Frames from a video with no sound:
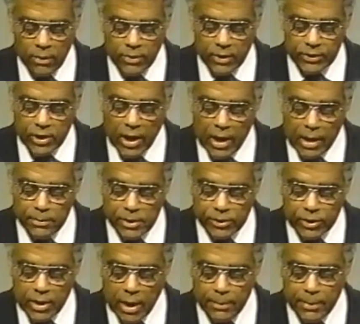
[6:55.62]
the time
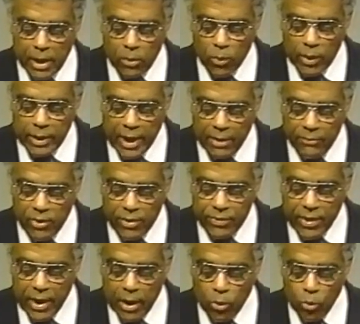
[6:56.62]
is coming when
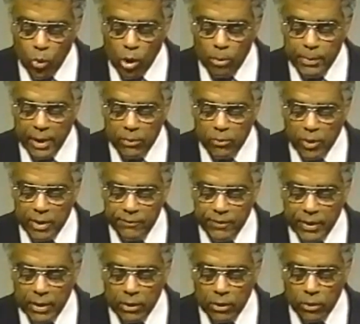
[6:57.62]
everything will be
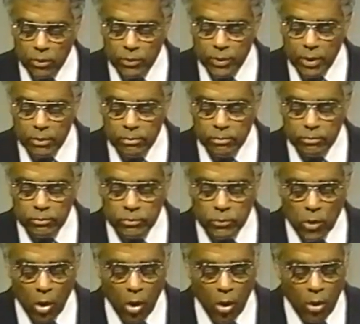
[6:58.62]
revealed.
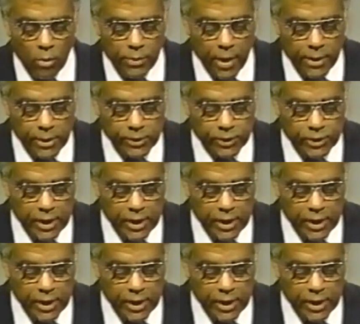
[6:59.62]
All that is